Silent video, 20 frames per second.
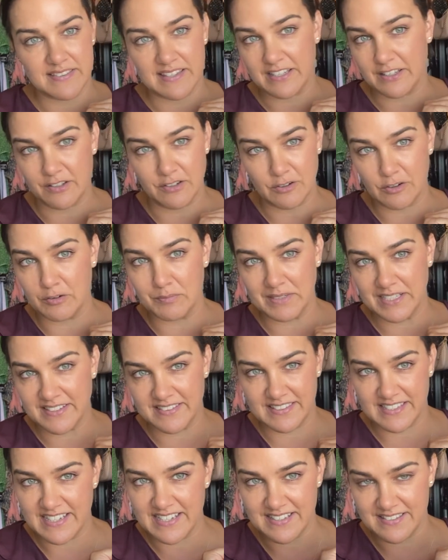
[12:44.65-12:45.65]
that you normally
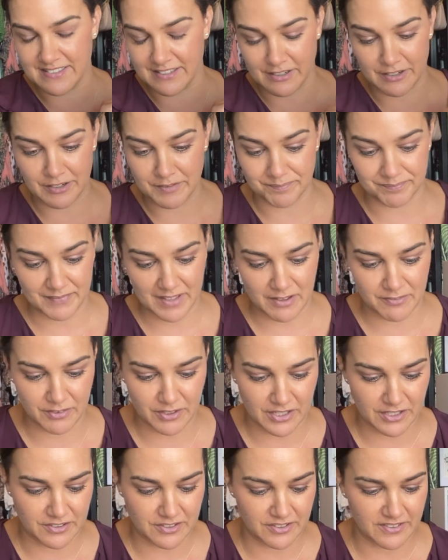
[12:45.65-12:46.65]
see, so I've got
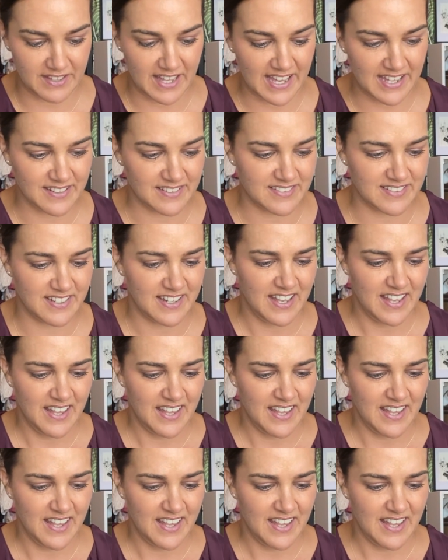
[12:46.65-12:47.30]
to do that.